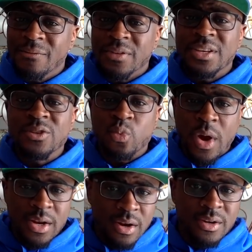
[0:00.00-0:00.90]
he's
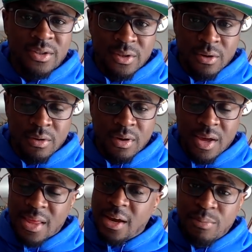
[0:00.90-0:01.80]
waiting on his turn.
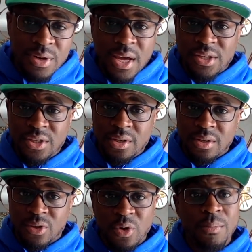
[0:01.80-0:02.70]
And that could be next year.
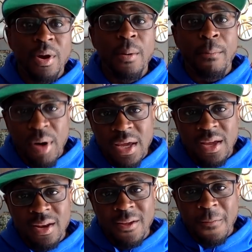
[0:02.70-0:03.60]
So he better bring
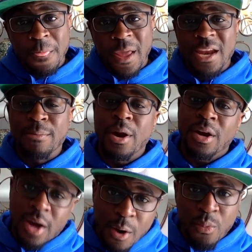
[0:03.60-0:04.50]
it and he better
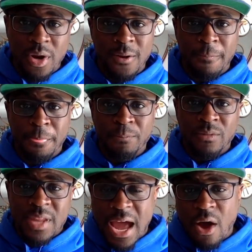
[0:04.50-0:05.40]
come with it.
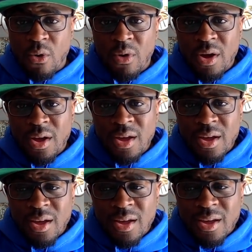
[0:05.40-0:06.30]
Now,
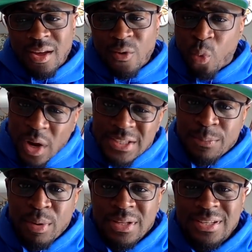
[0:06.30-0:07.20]
what does he
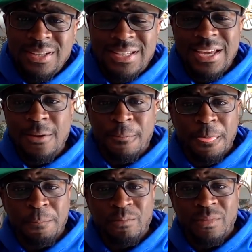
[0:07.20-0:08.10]
bring to the team?
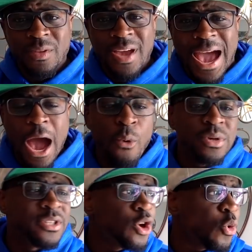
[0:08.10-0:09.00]
How
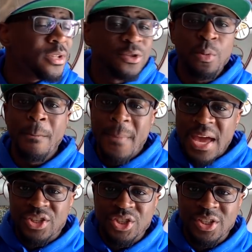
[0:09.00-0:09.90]
is he going to
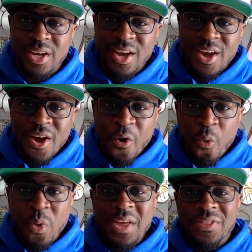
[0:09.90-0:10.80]
mesh
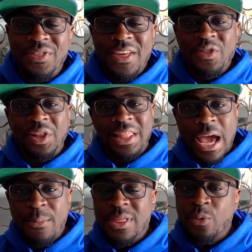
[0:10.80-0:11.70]
with the
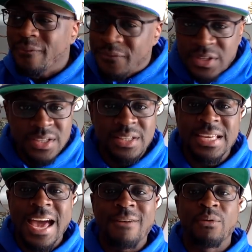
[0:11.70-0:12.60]
linemen that we physically
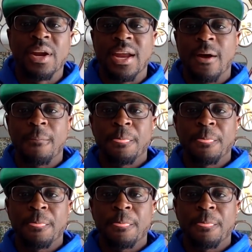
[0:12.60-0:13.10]
have right now?